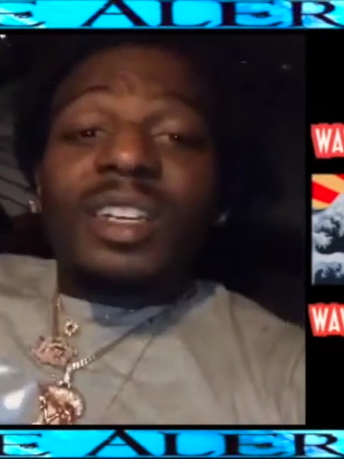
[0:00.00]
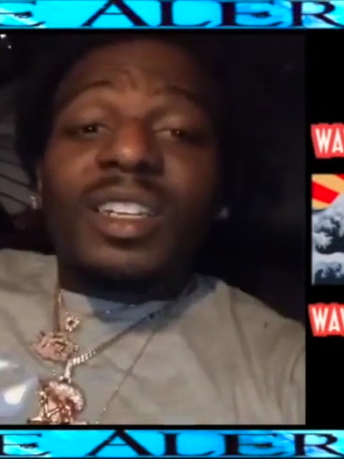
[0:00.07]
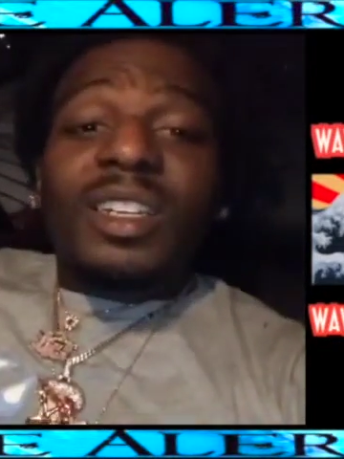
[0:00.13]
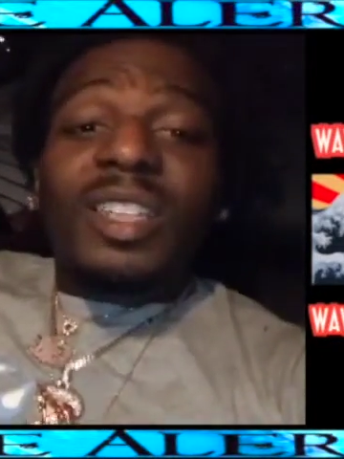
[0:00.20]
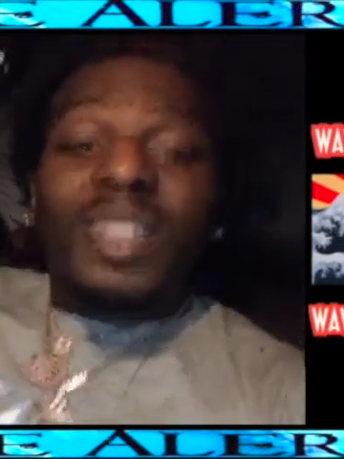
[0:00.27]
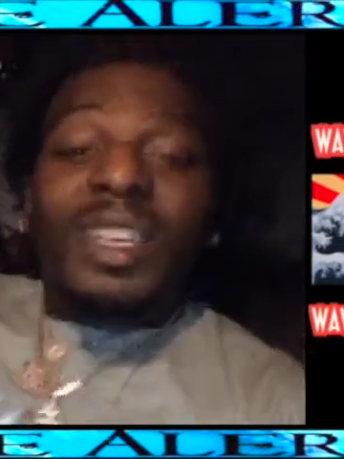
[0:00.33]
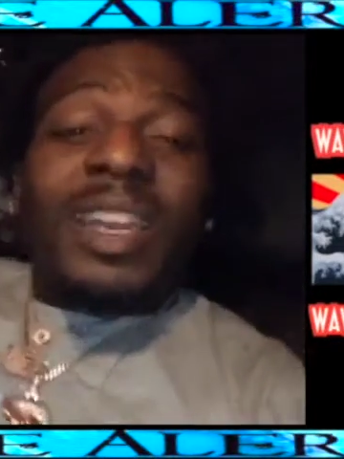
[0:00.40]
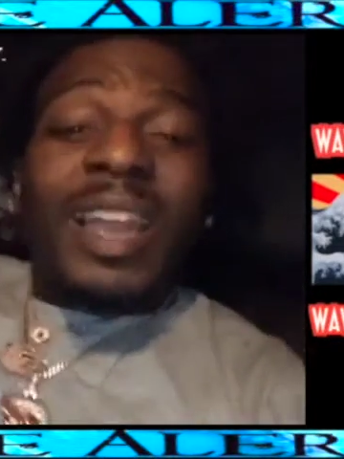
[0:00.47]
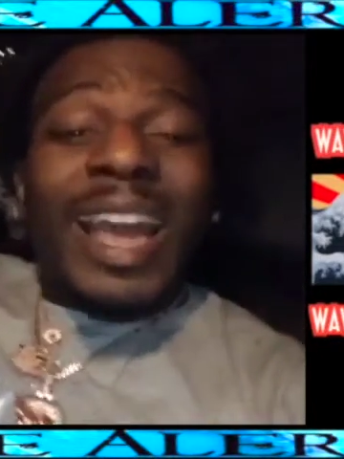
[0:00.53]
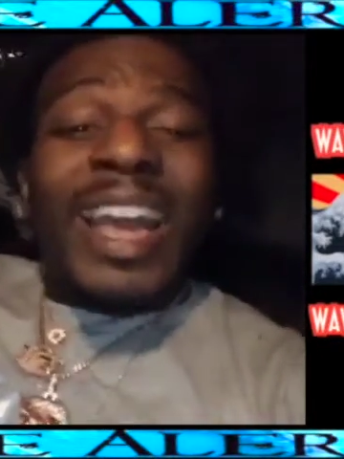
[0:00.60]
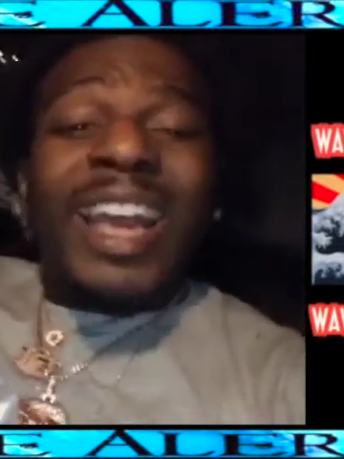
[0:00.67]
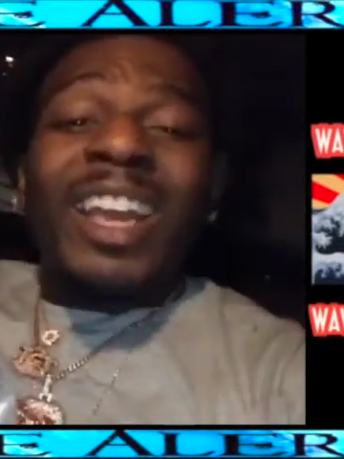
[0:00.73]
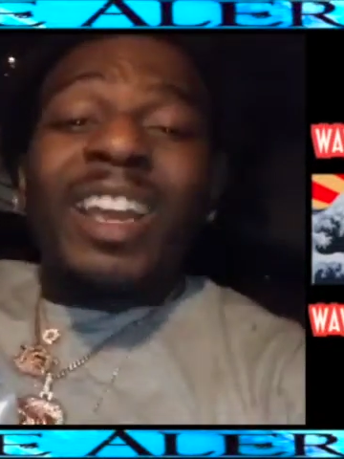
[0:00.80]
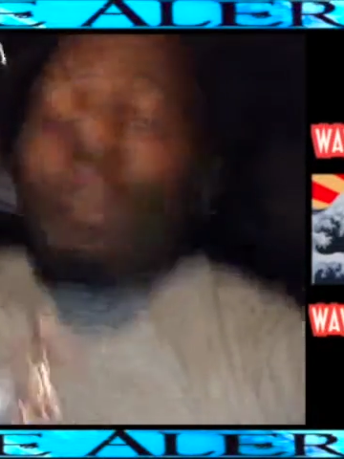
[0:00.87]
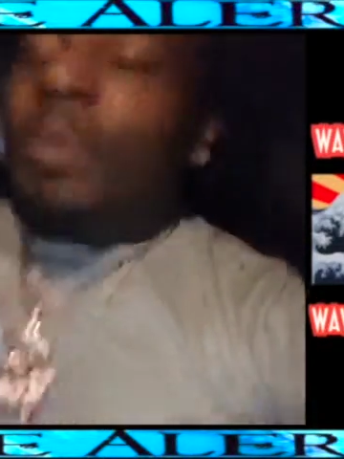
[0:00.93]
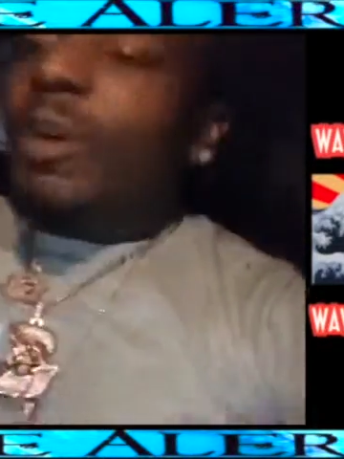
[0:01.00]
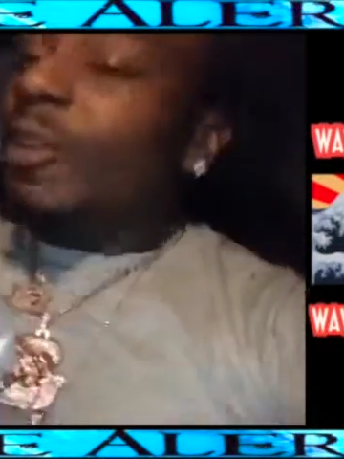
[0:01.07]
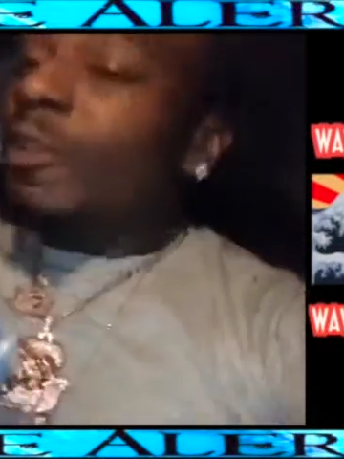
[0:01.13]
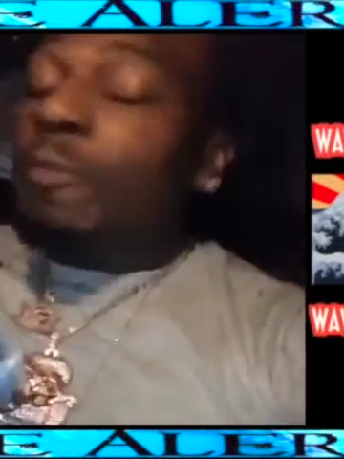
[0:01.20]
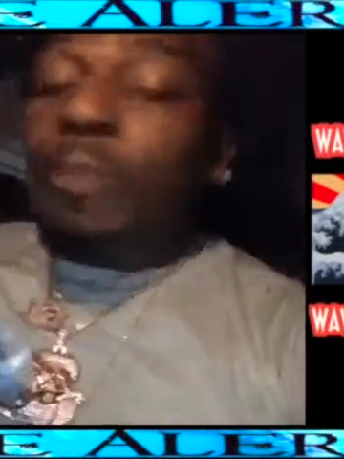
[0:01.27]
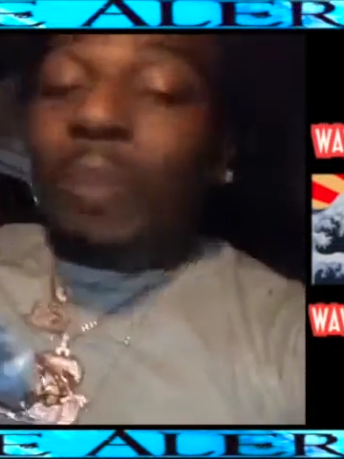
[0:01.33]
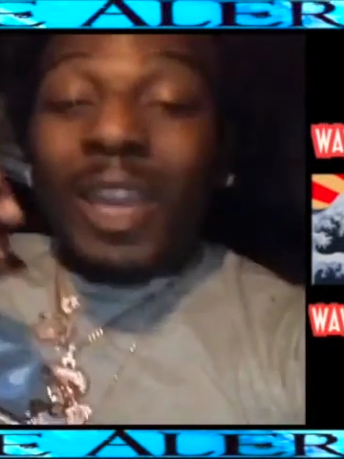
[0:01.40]
the name
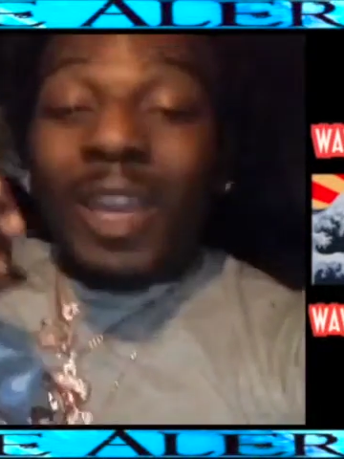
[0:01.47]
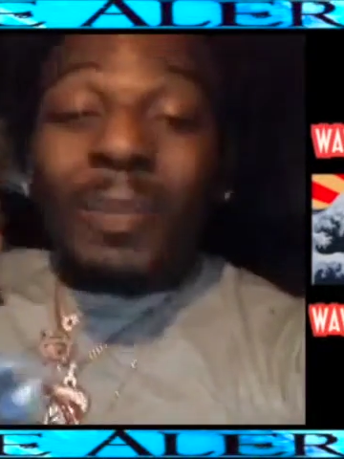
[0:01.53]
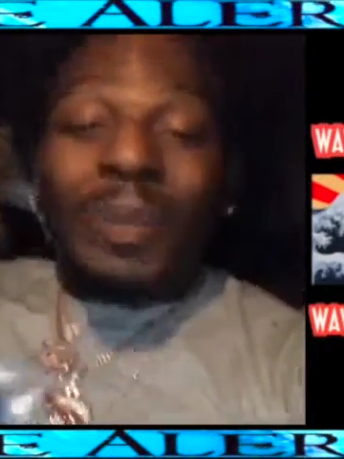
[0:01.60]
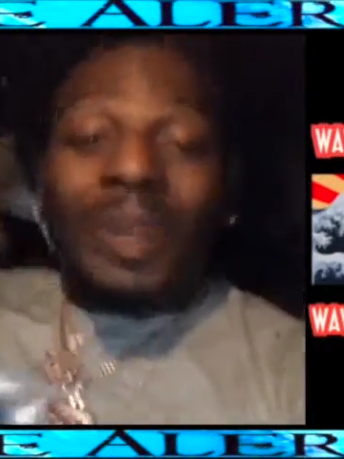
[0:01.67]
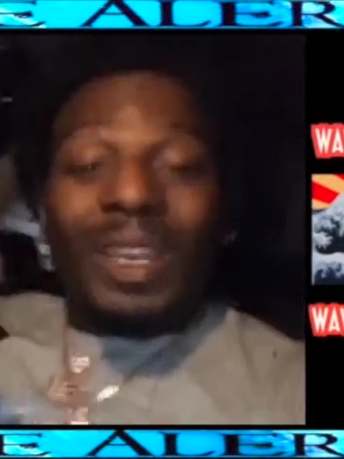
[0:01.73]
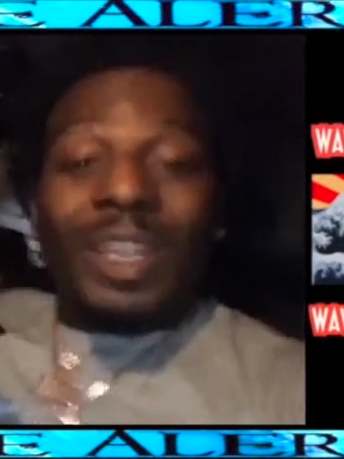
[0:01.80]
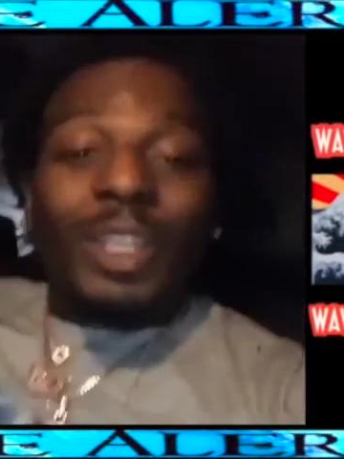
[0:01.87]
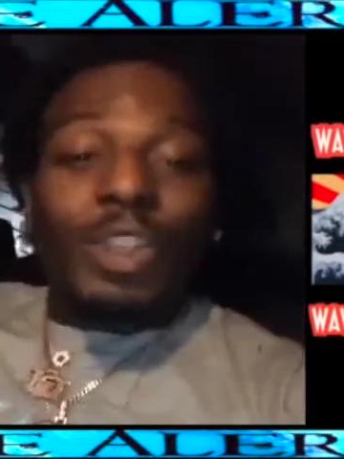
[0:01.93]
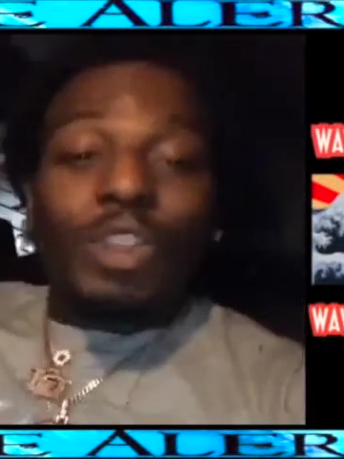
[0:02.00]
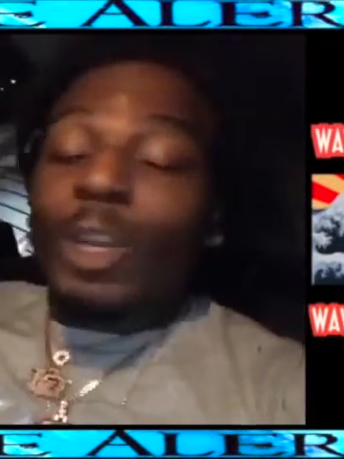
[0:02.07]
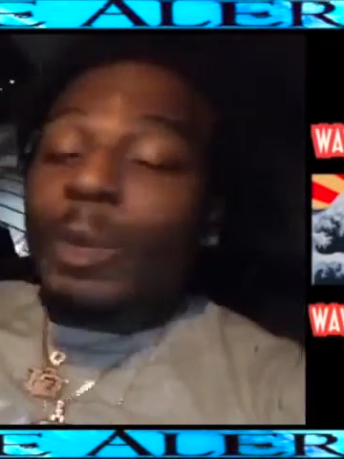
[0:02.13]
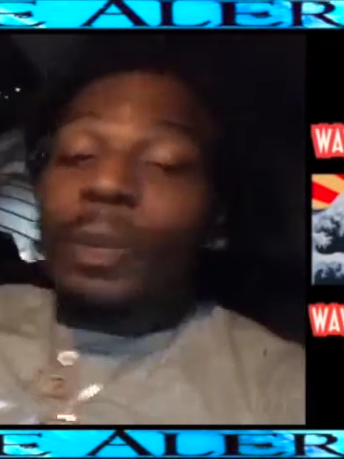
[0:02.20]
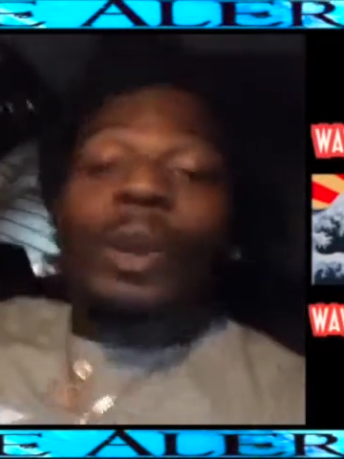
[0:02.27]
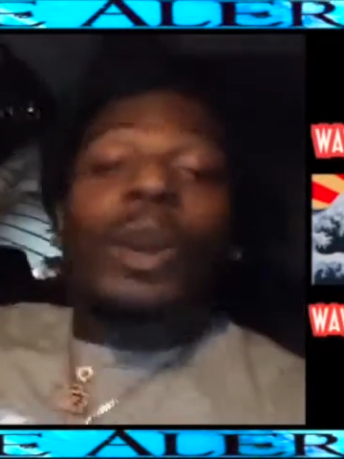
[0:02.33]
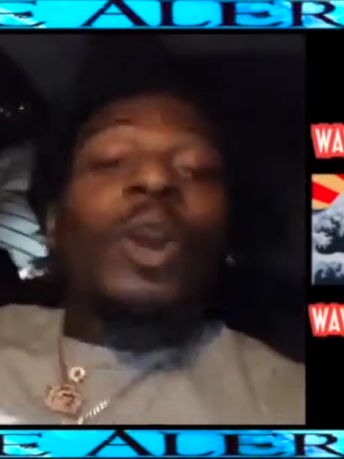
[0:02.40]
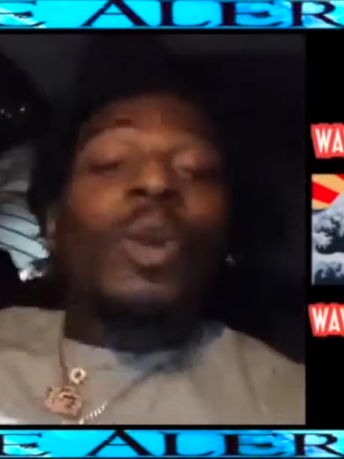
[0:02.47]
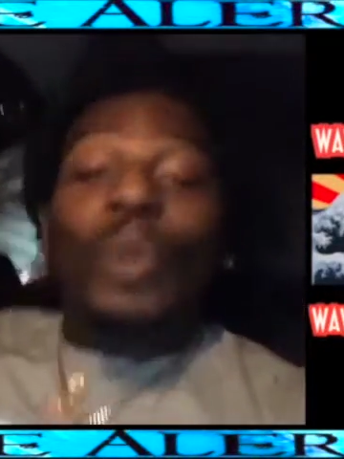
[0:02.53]
of pimping and dripping.